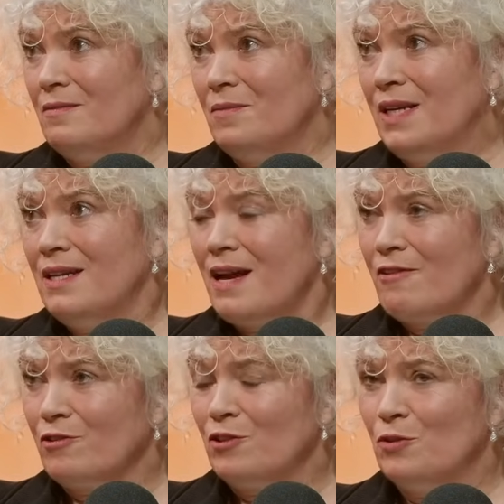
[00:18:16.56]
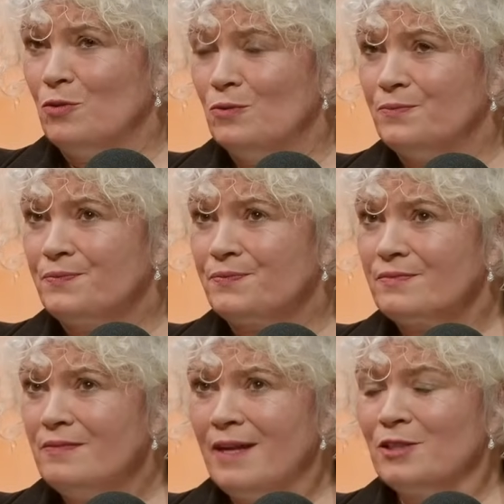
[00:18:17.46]
may never know,
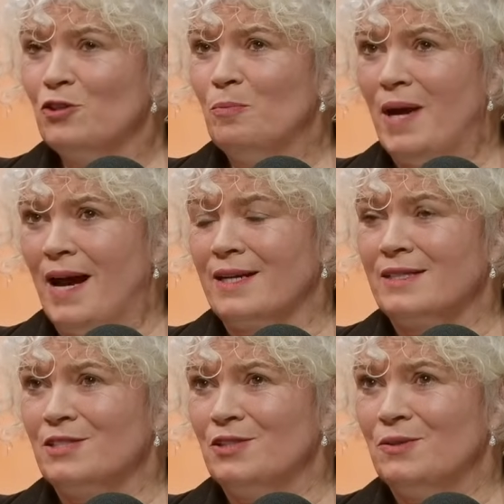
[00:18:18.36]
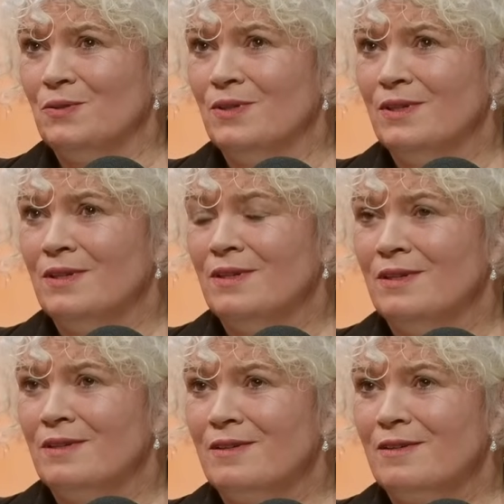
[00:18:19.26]
I go back to
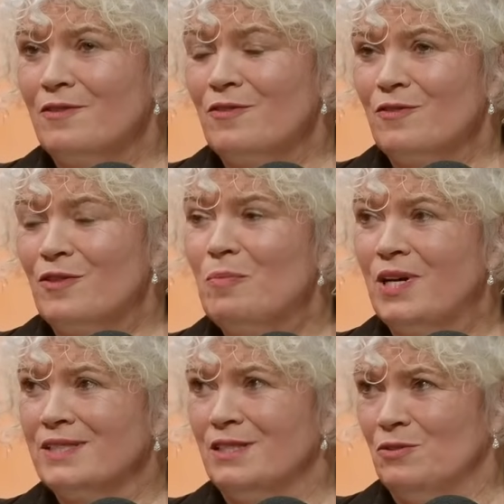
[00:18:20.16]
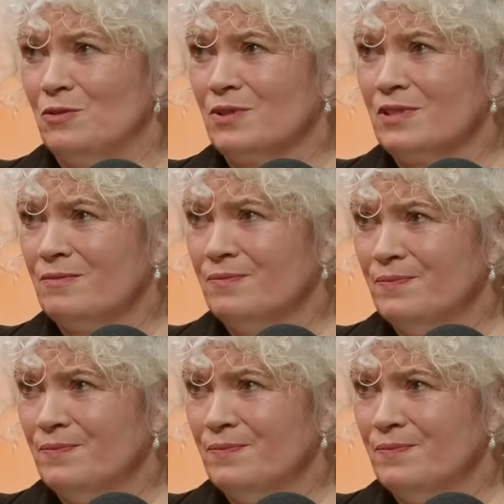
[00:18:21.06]
the body knows.